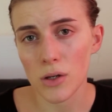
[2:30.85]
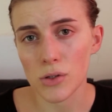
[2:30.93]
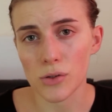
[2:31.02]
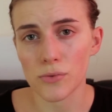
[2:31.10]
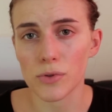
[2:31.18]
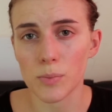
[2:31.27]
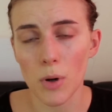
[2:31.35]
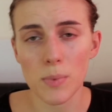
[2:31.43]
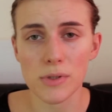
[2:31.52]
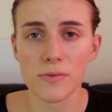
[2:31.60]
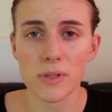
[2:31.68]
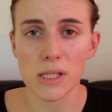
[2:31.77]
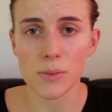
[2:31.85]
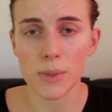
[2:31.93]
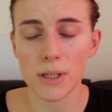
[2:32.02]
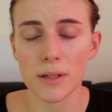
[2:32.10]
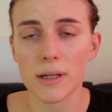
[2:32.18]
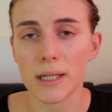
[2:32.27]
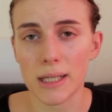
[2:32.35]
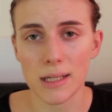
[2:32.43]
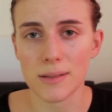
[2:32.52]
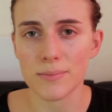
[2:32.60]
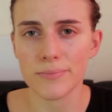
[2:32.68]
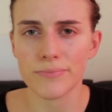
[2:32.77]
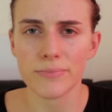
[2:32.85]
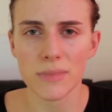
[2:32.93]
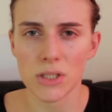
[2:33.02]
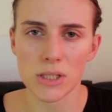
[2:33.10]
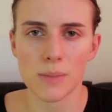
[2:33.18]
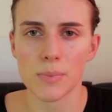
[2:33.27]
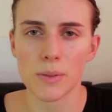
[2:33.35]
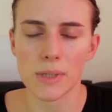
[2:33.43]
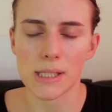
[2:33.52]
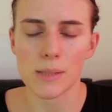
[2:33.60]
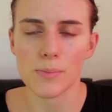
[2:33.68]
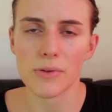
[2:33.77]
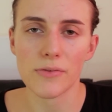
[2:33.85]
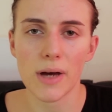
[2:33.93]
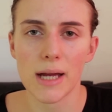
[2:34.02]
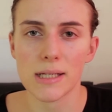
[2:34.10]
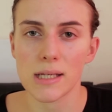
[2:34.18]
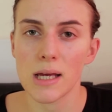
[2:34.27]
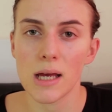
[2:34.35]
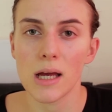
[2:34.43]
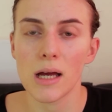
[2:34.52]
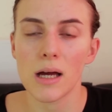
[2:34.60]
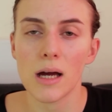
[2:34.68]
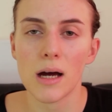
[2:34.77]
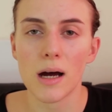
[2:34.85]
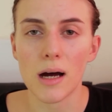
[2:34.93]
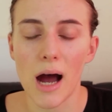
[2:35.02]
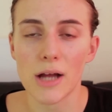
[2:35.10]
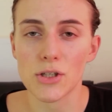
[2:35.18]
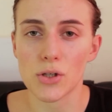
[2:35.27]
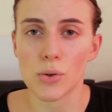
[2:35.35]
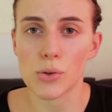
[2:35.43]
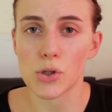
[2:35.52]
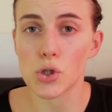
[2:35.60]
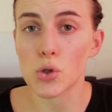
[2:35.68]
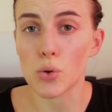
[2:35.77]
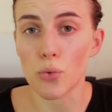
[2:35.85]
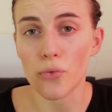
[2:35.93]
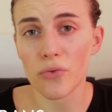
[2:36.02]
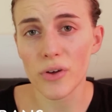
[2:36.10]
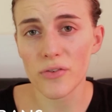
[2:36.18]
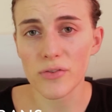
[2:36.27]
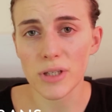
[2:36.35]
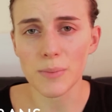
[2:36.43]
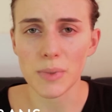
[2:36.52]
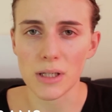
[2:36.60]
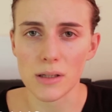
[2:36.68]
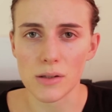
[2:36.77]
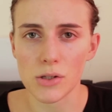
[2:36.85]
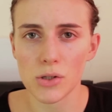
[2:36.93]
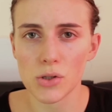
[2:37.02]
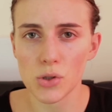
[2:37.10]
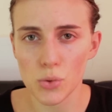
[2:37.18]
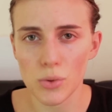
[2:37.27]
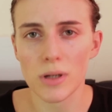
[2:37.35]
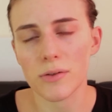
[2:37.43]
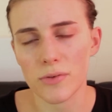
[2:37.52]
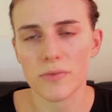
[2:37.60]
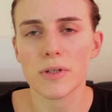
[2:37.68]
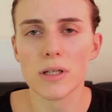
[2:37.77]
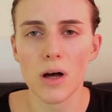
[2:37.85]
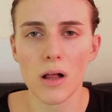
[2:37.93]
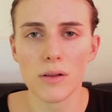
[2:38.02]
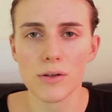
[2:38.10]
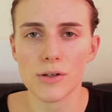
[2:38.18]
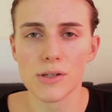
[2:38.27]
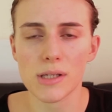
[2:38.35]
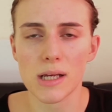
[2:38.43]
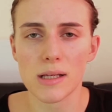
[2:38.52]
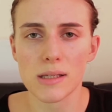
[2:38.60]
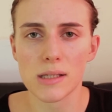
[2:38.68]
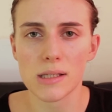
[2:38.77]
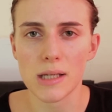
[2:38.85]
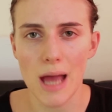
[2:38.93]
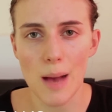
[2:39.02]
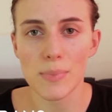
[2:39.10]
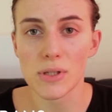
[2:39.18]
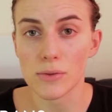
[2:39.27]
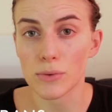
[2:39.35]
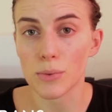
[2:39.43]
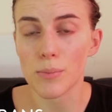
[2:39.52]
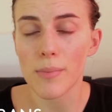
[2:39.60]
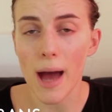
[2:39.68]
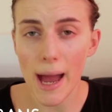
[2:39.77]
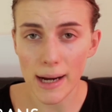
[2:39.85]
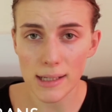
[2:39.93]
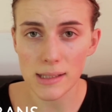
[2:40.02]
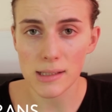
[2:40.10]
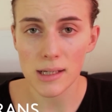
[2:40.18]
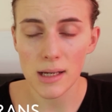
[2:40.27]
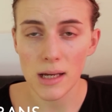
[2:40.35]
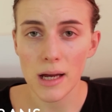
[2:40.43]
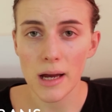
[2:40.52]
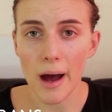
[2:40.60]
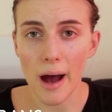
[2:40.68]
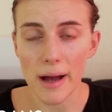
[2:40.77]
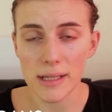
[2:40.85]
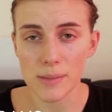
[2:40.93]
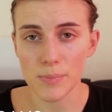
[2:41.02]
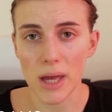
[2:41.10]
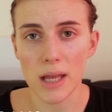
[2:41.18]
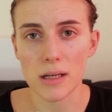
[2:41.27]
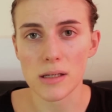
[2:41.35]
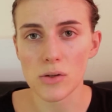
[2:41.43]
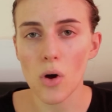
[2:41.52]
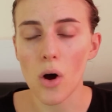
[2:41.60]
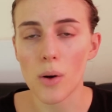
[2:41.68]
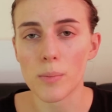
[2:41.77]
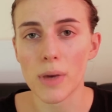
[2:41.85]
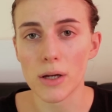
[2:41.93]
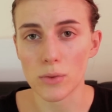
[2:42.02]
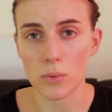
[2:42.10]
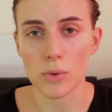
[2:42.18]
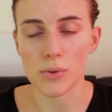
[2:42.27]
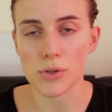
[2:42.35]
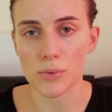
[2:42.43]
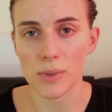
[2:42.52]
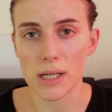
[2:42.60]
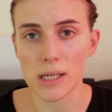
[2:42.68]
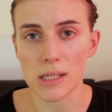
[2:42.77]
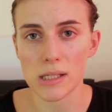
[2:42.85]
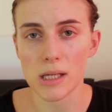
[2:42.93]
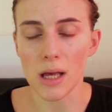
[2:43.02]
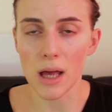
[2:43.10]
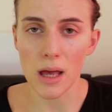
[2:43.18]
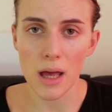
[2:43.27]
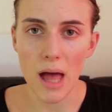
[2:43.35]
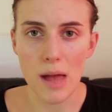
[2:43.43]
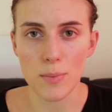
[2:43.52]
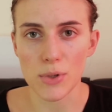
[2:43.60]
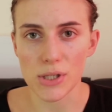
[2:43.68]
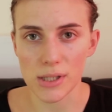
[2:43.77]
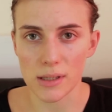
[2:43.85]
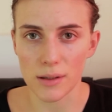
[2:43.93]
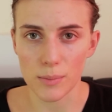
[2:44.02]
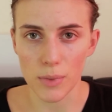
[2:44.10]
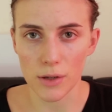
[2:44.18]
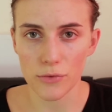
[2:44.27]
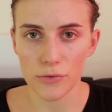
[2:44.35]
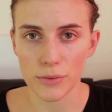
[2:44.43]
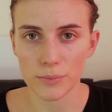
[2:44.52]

So for the purpose of this video, again, simply want to simplify it, I chose $250 because $250 is the absolute max I spend on my groceries every single month.